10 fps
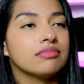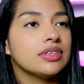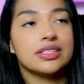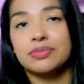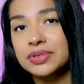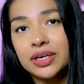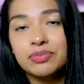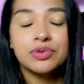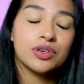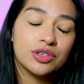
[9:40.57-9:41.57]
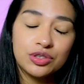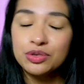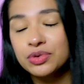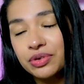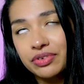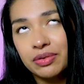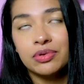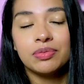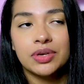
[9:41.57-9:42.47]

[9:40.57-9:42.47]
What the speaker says: in September, October, November,